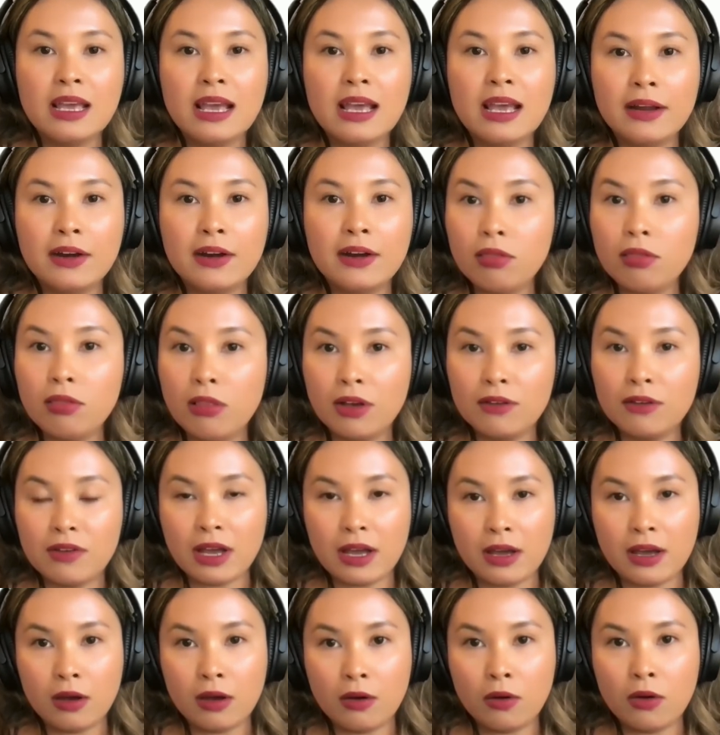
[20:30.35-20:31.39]
And I love
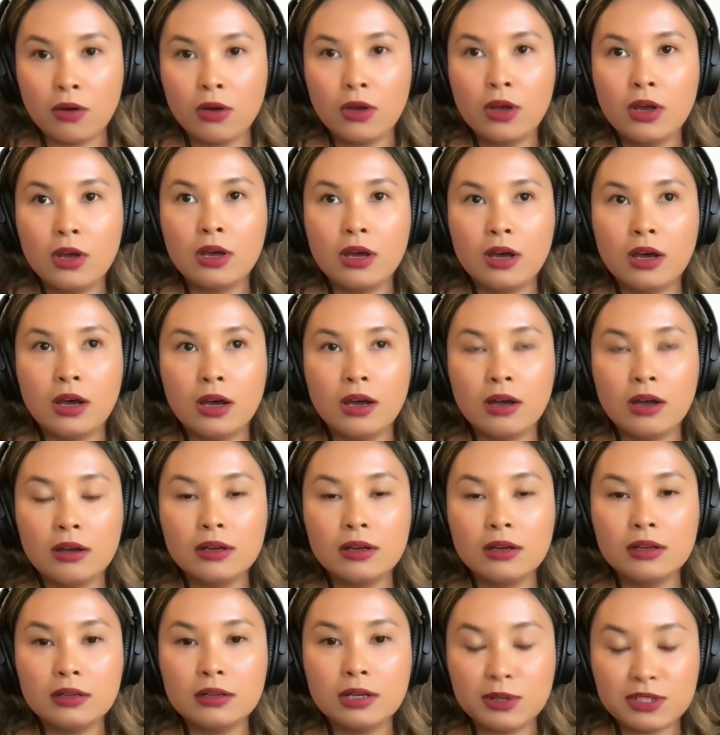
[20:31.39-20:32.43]
how,
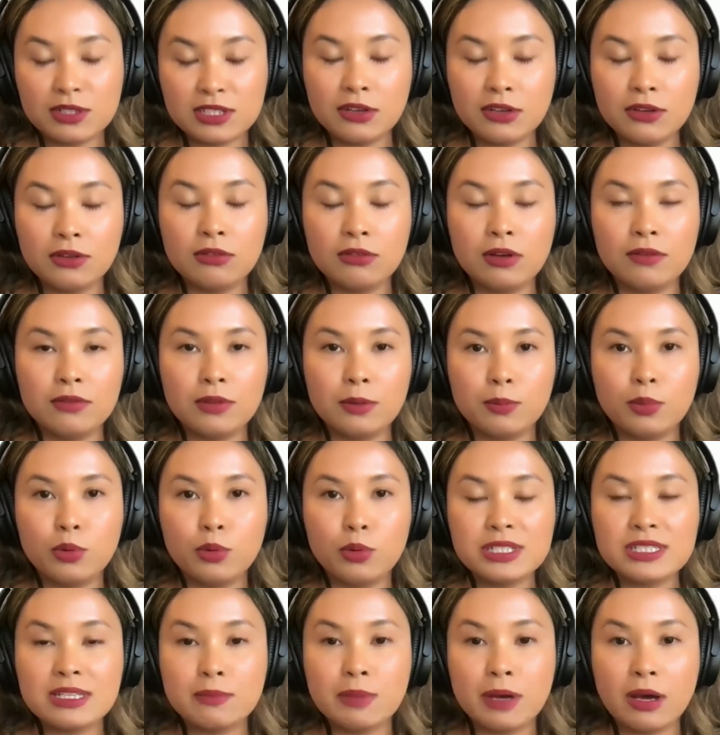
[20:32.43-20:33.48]
uh, I particularly love the
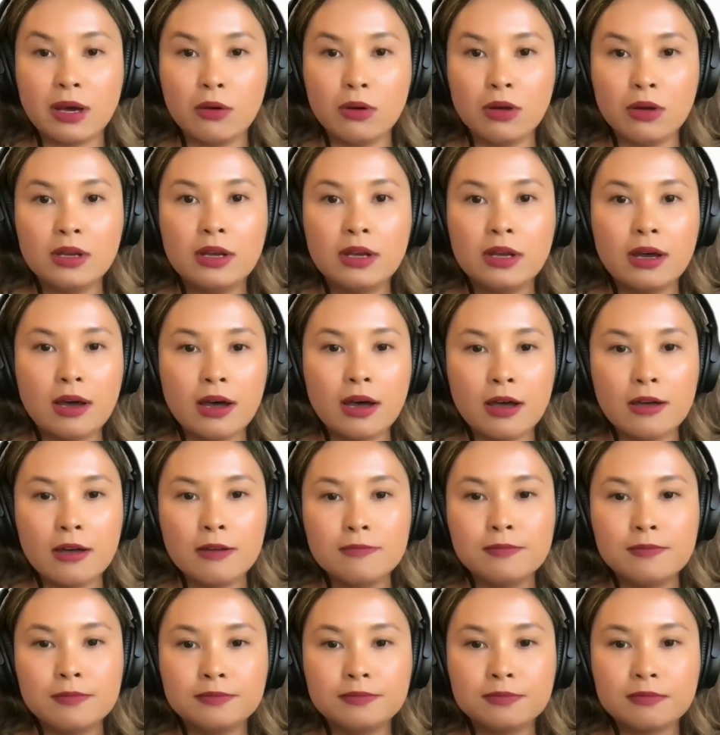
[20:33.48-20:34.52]
point about
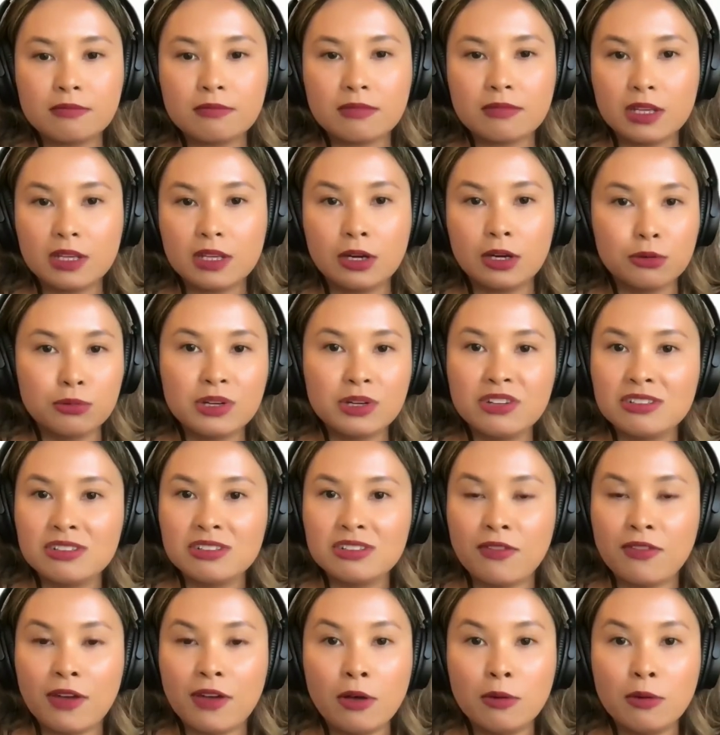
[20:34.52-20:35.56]
um, career
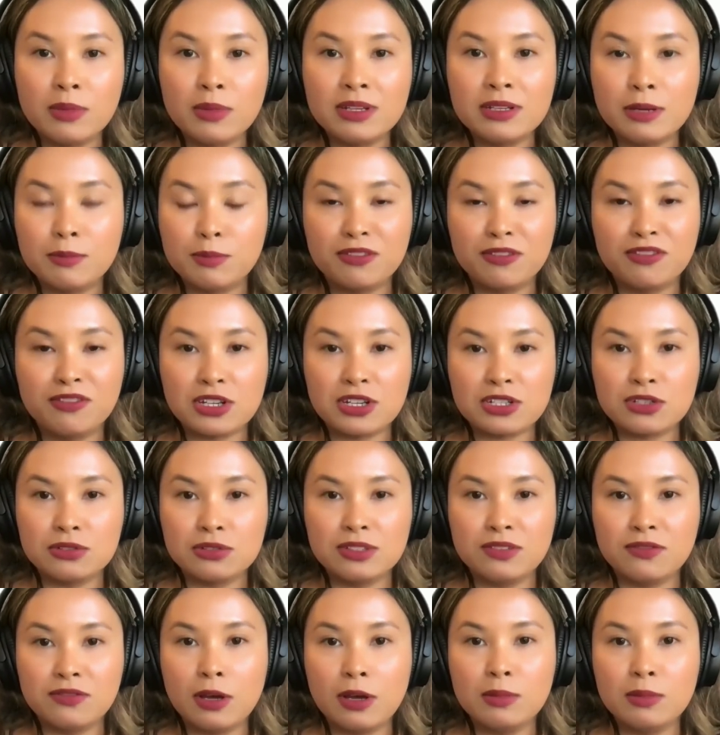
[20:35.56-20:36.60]
development and professional
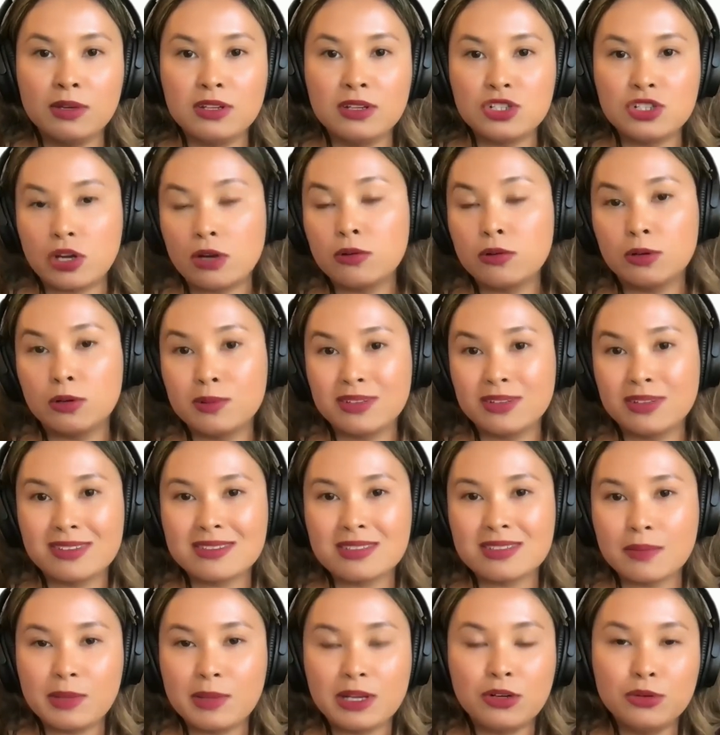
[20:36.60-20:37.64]
development in general, because
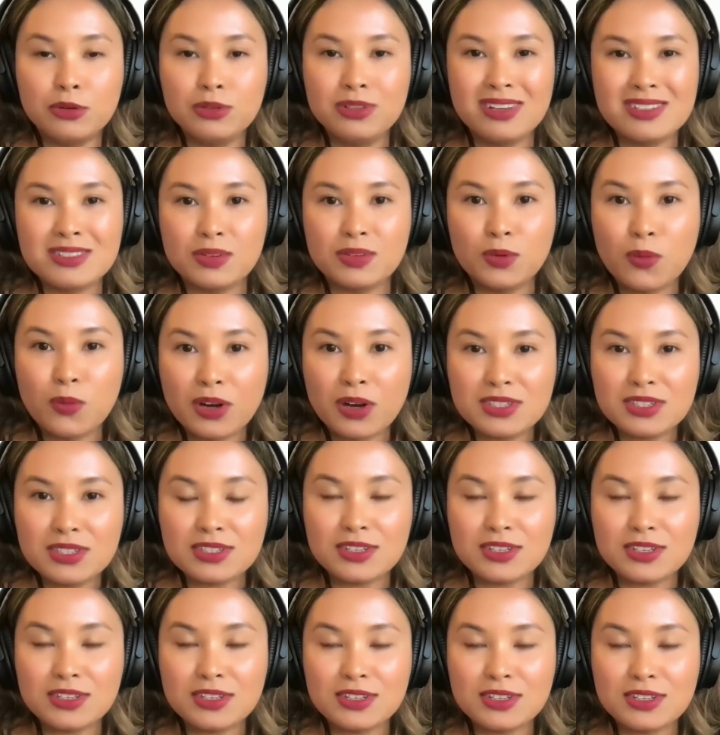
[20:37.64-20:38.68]
I mean, who doesn't want
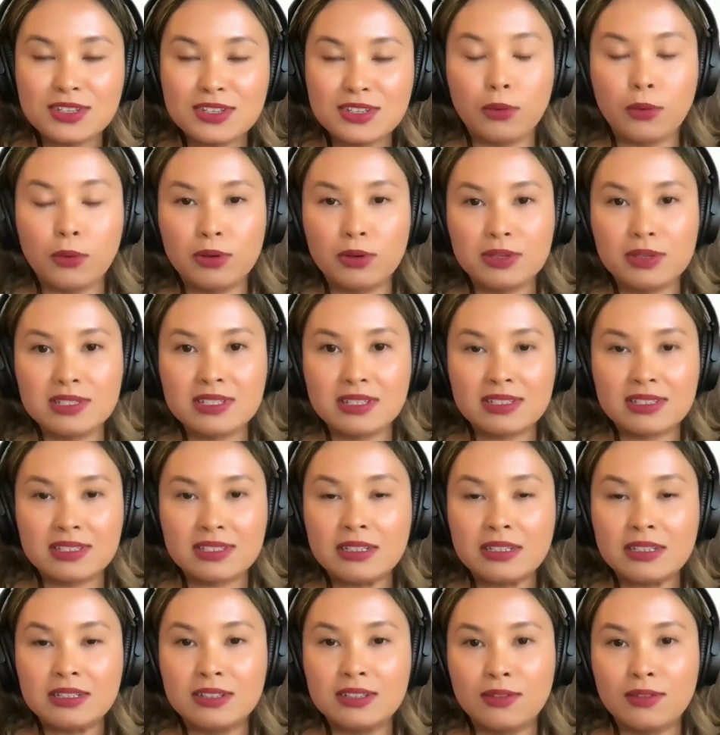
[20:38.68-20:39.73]
to
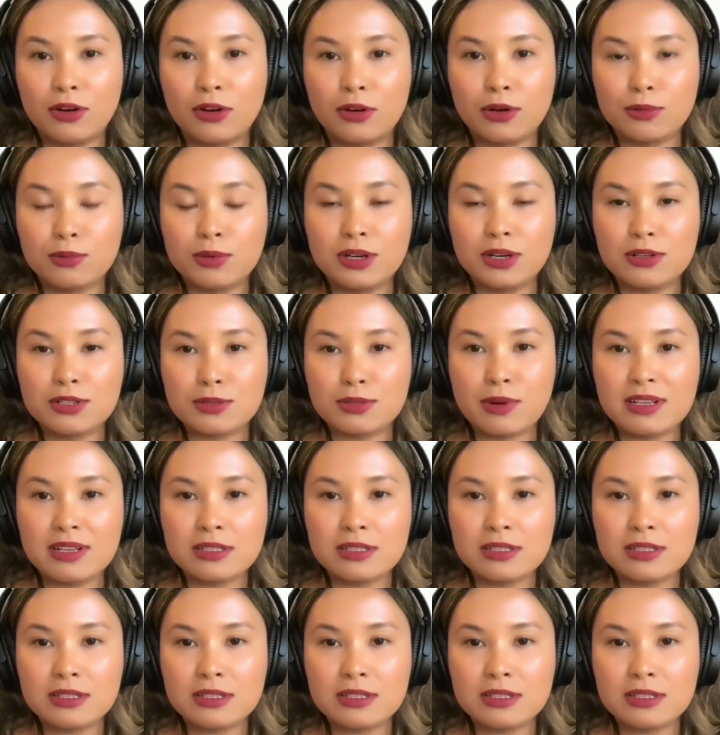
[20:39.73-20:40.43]
succeed in their careers, right?